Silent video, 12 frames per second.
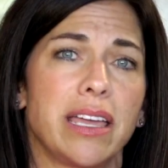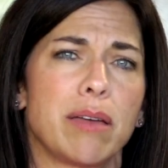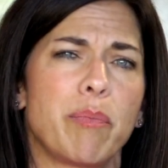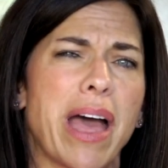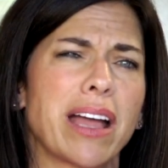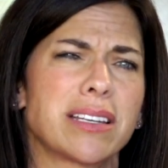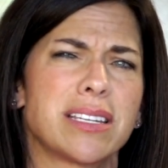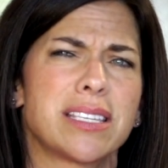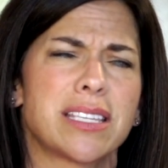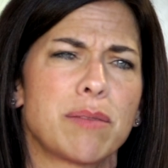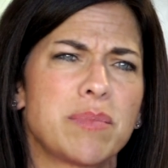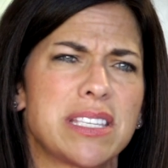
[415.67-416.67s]
get back to
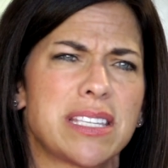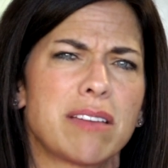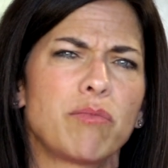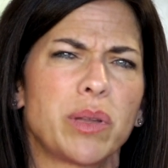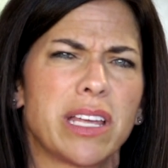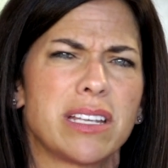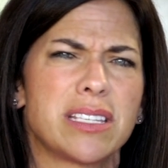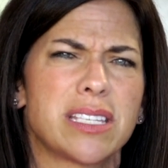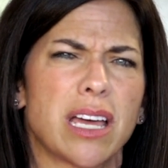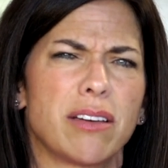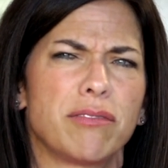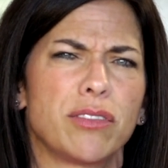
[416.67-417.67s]
some semblance
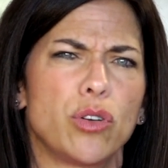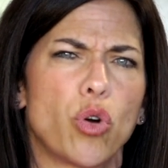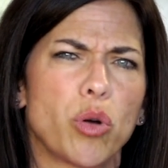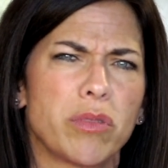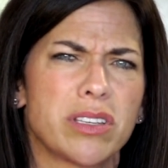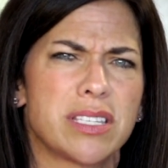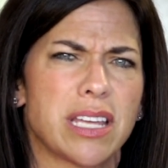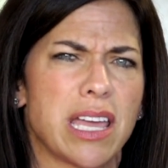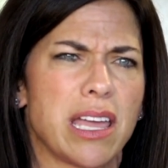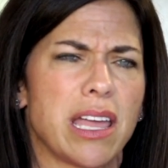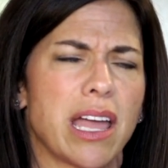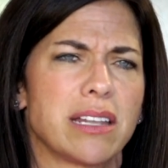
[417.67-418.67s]
of
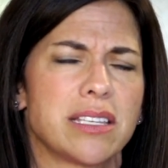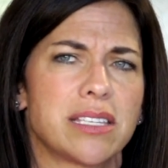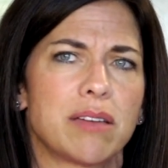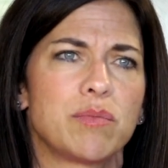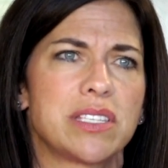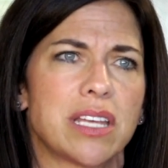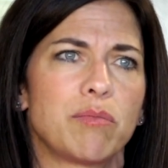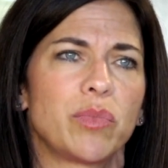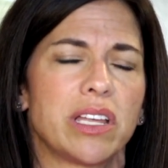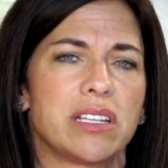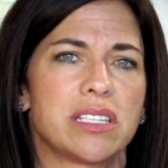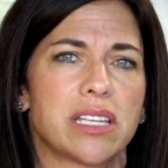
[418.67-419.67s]
normalcy and some
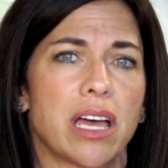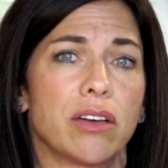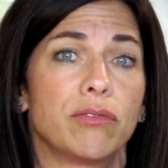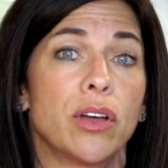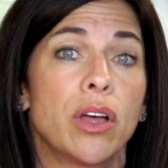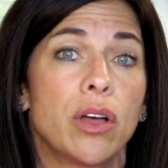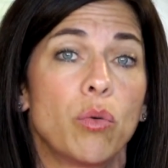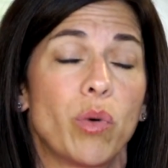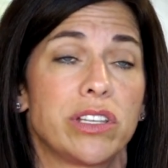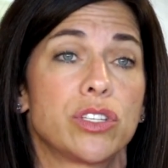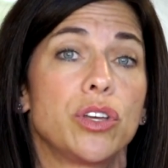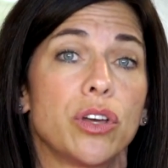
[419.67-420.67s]
semblance of
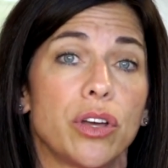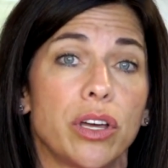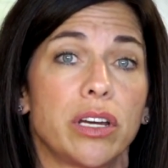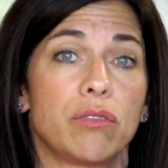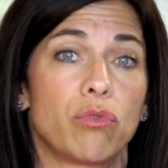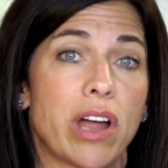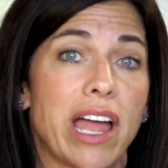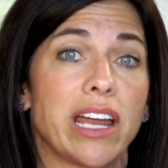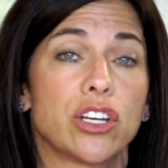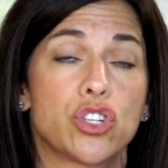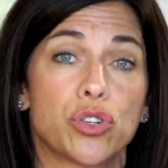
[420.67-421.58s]
what's good and right and